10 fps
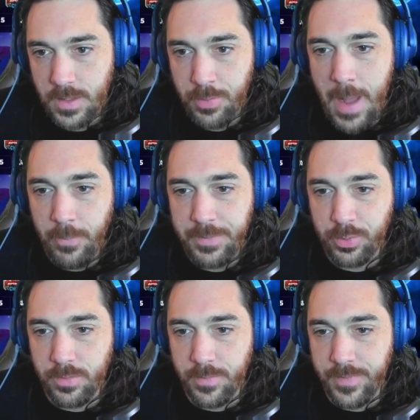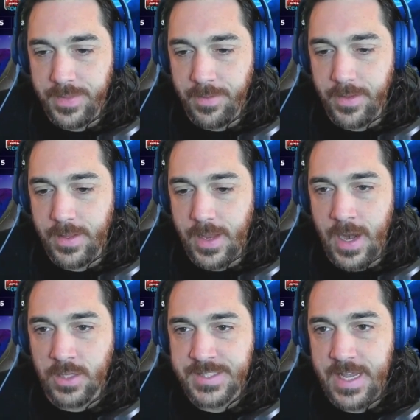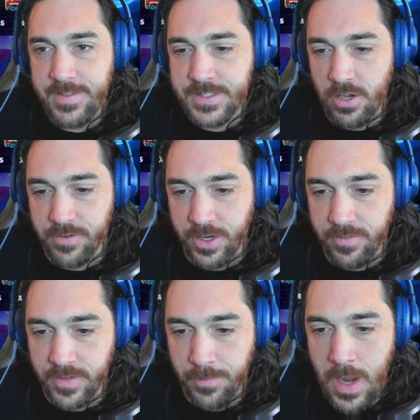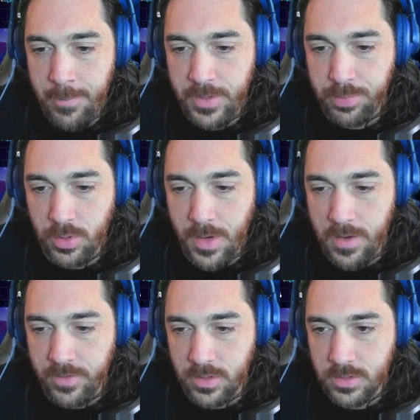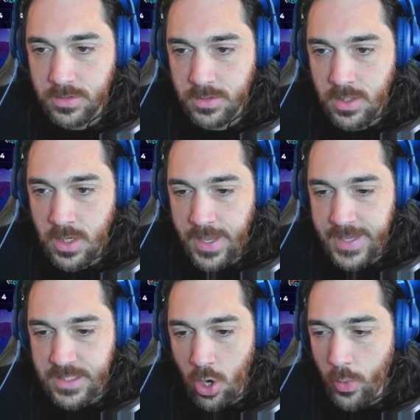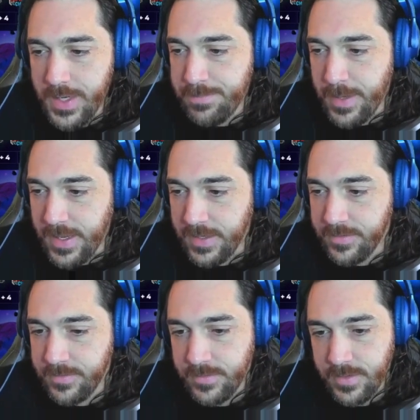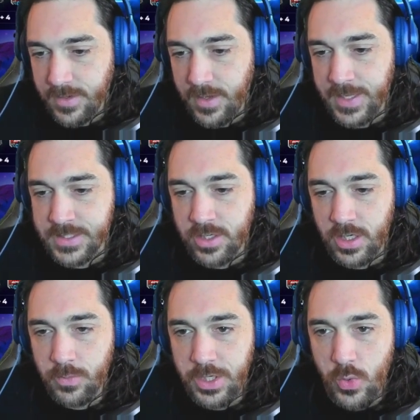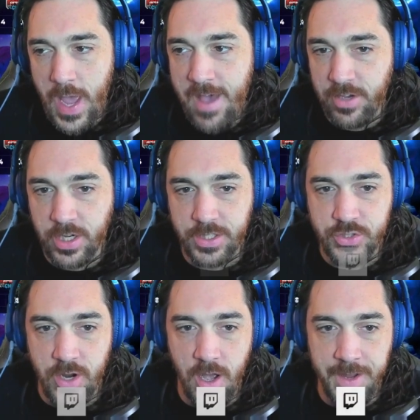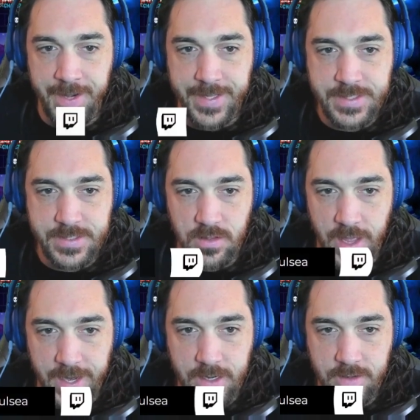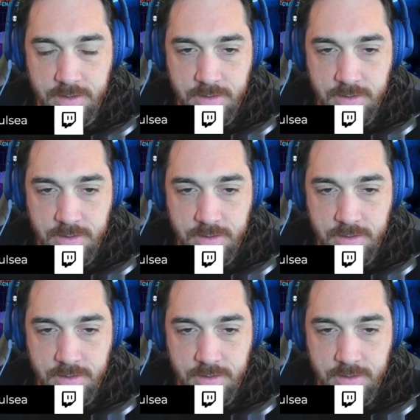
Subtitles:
The problem with Blue... and I'll say this over and over. The problem with Blue Marble has always been, it's good when you have a good draw, and it's like,